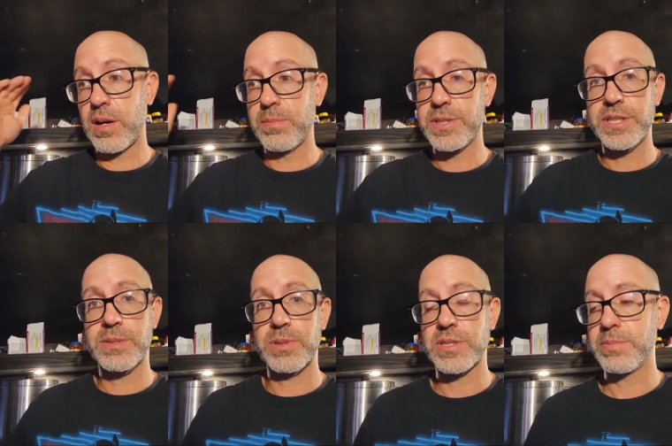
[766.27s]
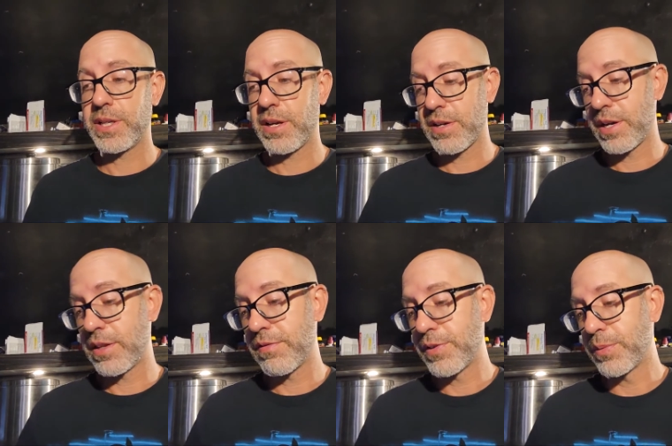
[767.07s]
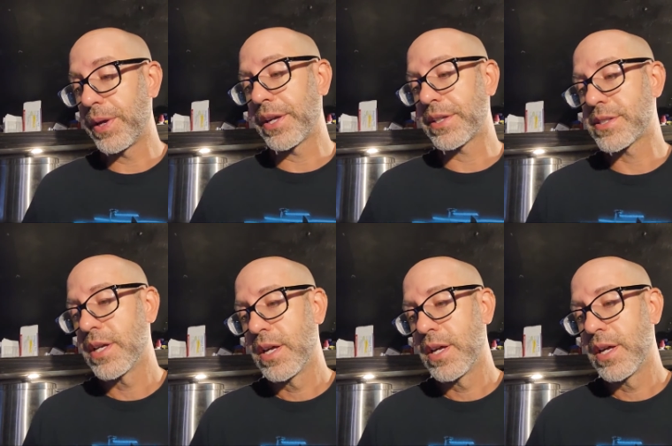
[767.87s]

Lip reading: She's supposed to be here in another few weeks.